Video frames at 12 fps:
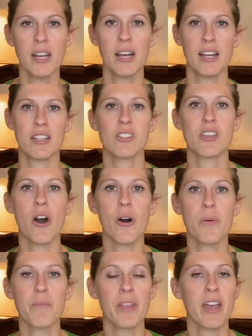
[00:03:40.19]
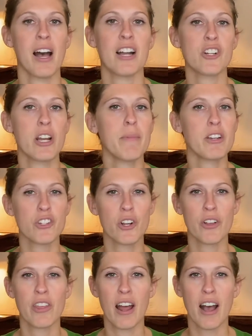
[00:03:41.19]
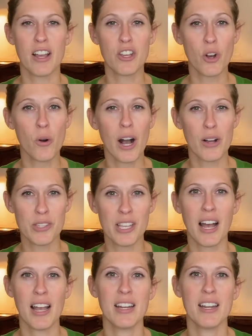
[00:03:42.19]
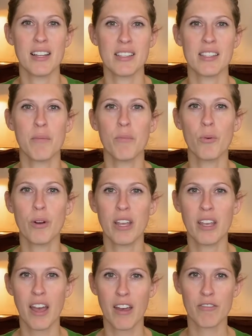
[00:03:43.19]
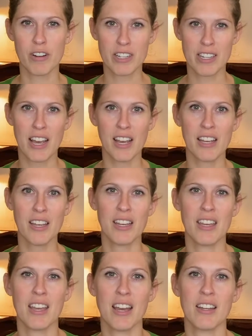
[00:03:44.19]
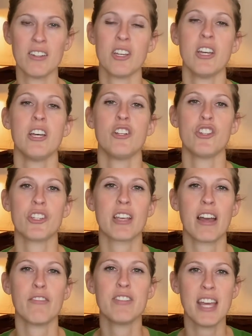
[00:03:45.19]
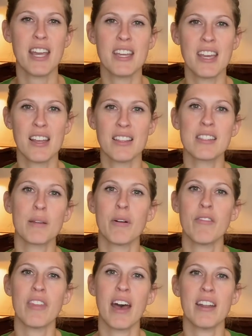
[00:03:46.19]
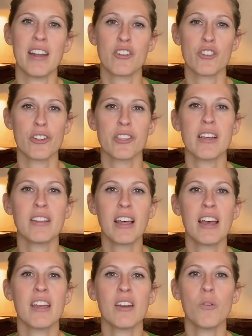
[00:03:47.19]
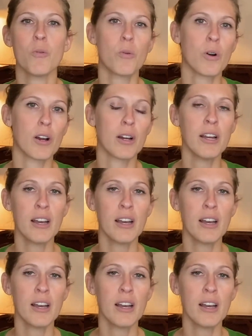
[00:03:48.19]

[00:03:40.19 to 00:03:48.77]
And so I try to make sure that I go outside at some point every day and just kind of take in some of that natural sunlight, or